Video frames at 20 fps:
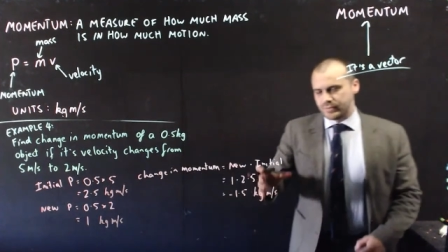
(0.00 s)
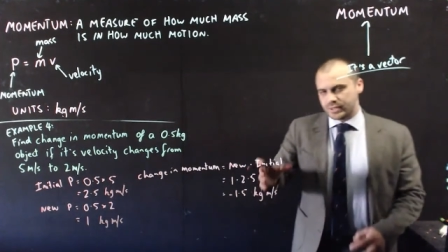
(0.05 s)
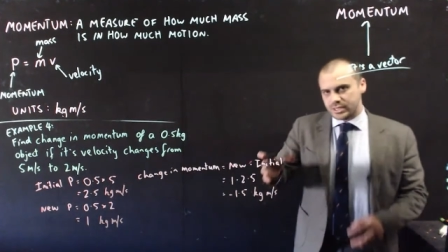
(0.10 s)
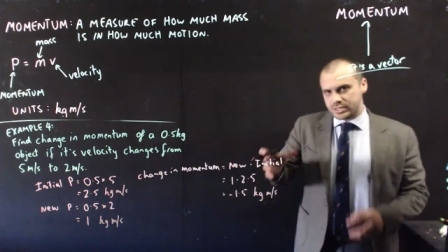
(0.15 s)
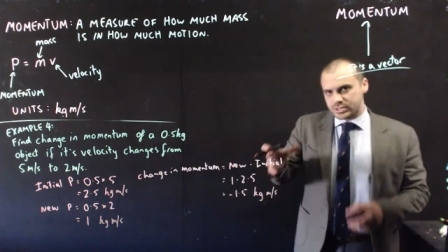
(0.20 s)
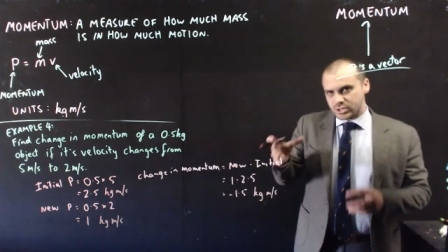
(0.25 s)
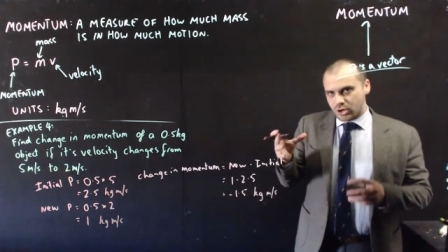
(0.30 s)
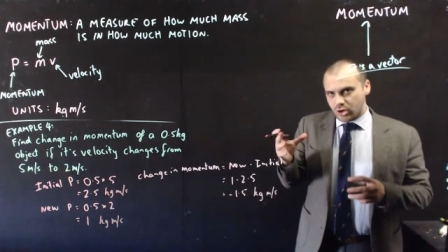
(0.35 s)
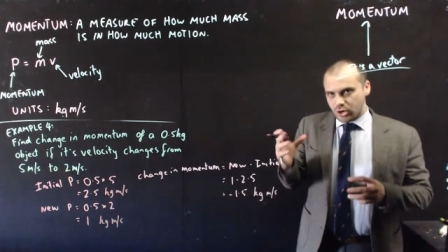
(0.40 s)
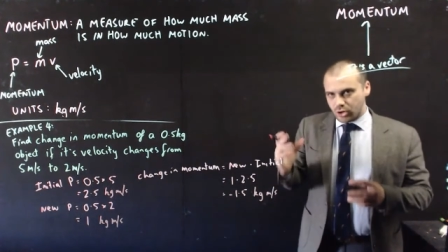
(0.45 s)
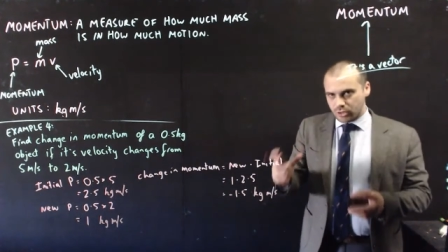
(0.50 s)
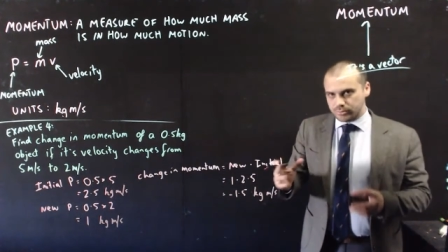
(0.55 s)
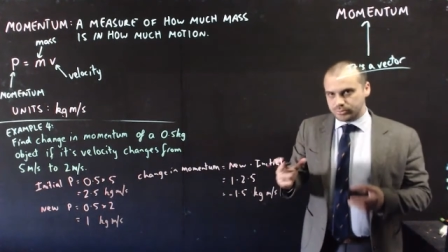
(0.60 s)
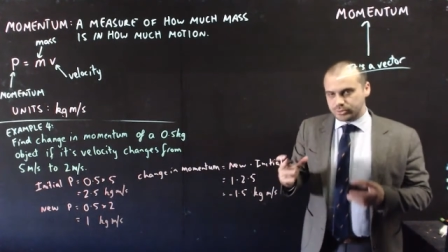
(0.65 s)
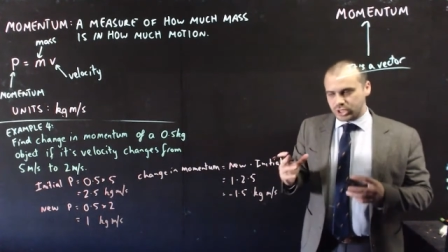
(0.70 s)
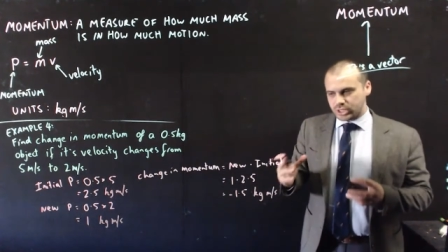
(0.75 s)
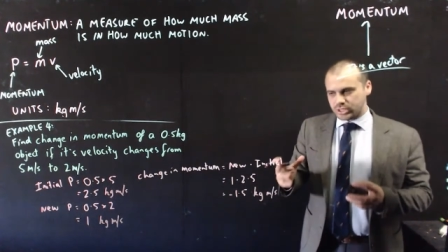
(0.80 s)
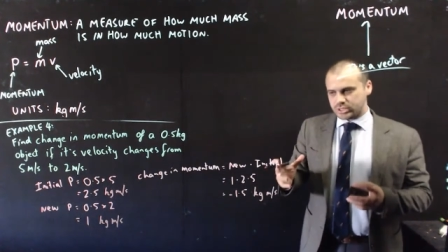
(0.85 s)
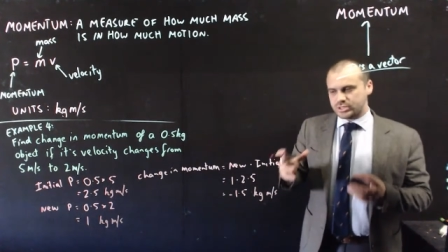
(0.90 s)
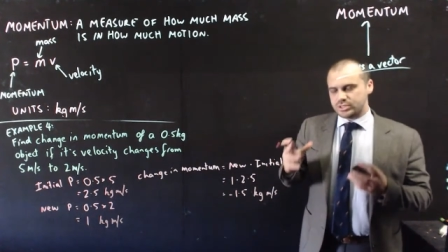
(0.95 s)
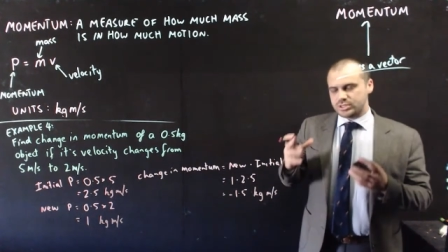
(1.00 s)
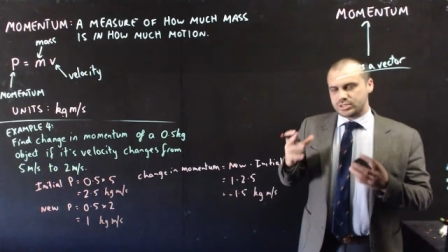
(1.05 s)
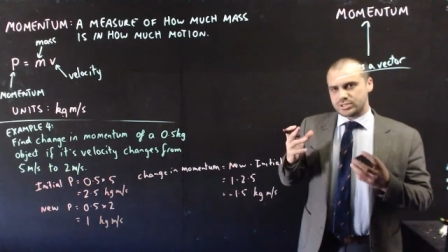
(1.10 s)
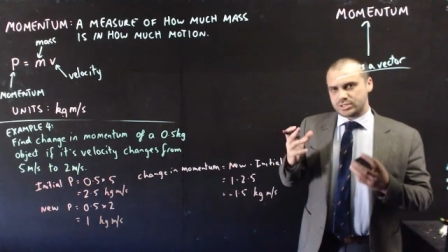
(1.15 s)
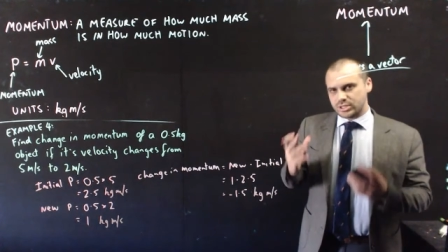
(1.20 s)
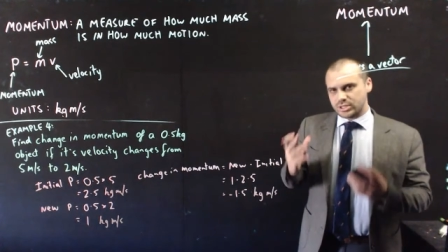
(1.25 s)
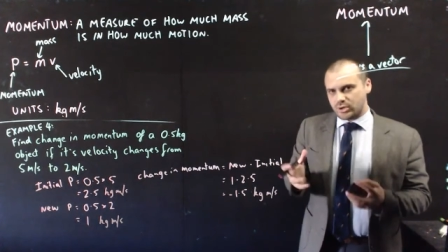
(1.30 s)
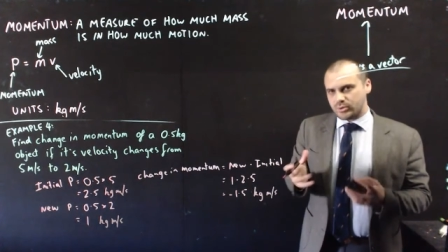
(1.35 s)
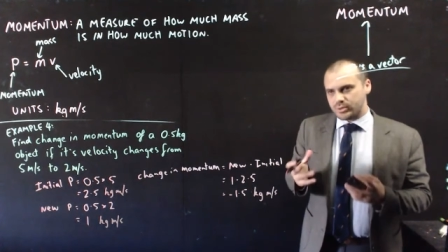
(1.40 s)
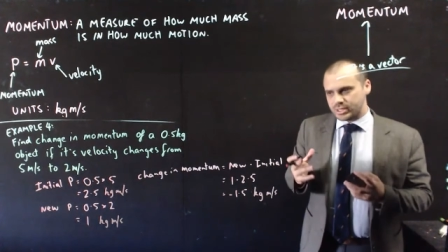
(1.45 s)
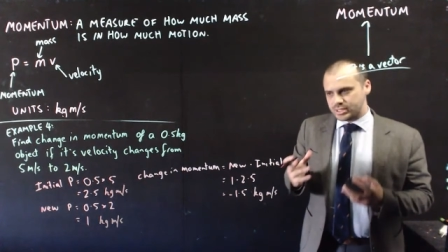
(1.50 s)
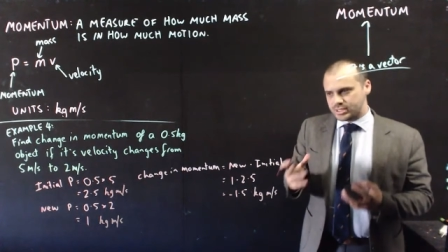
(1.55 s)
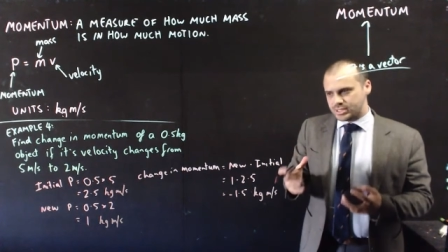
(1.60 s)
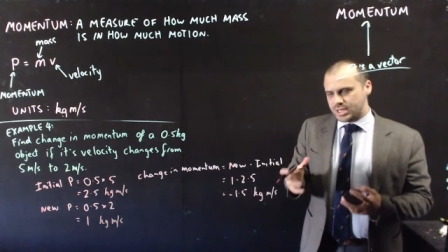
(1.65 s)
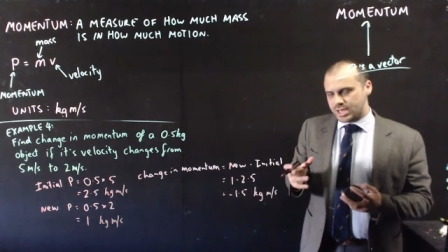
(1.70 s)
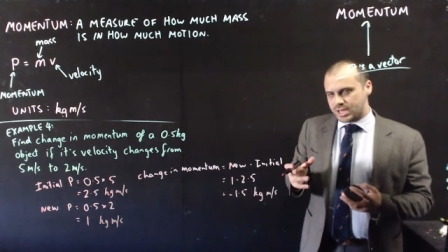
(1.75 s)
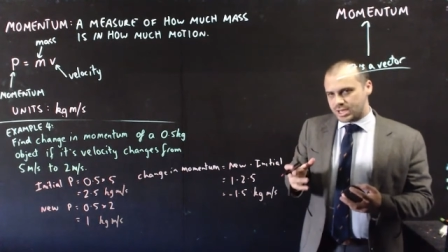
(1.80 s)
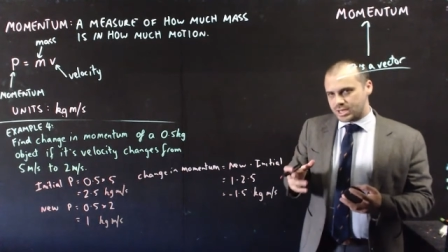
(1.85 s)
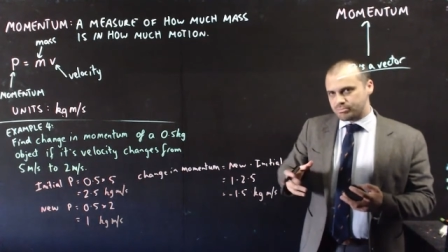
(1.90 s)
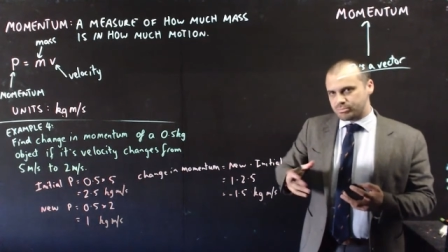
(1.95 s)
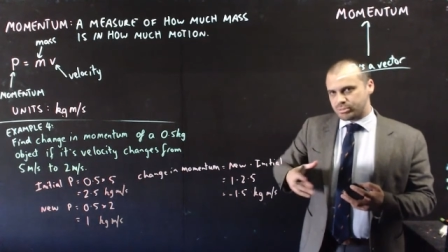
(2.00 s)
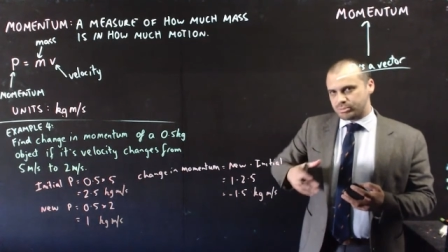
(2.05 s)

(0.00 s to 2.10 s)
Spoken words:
This object is slowing down,